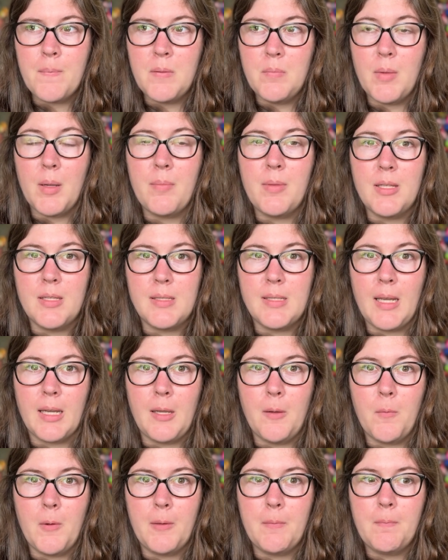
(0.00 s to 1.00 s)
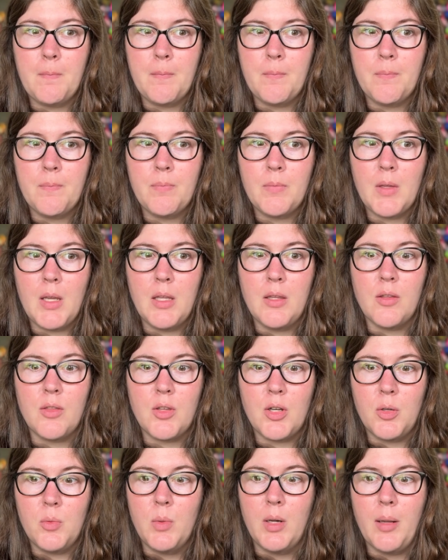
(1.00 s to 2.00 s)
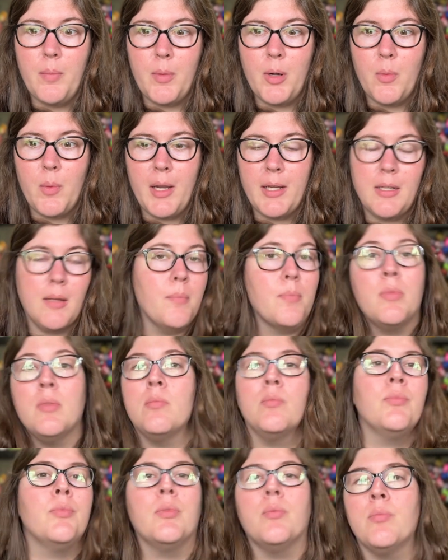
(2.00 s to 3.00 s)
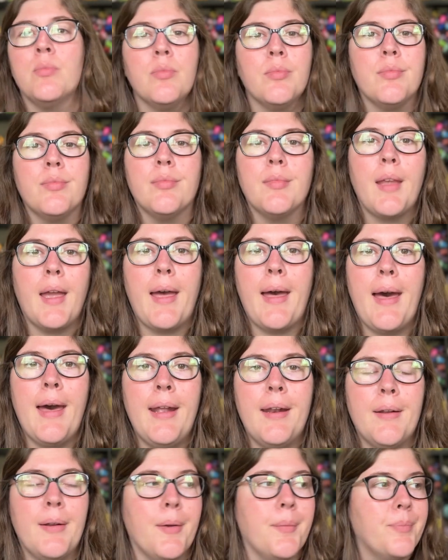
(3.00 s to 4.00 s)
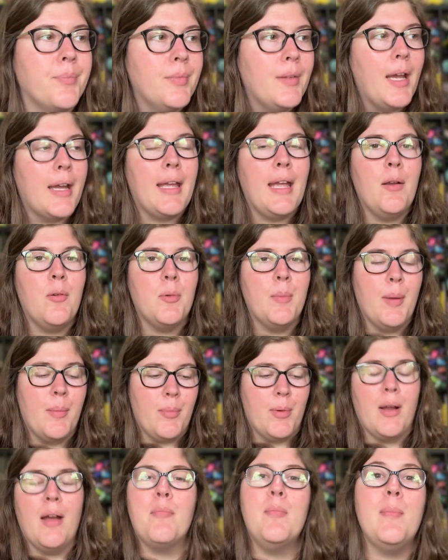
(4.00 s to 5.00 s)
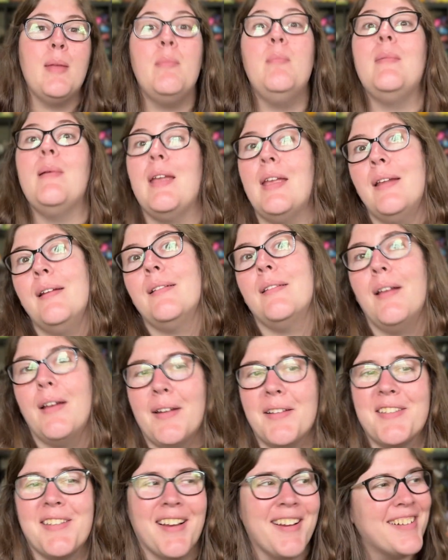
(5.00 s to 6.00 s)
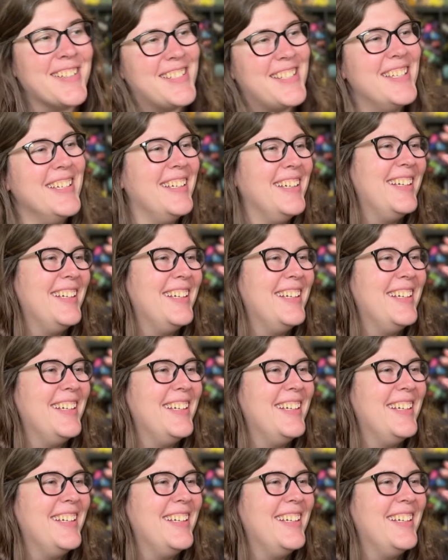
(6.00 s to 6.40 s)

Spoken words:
Might be the second one, and the third one I'm gonna wind up. I don't know. I can't remember. I've been making a lot of socks.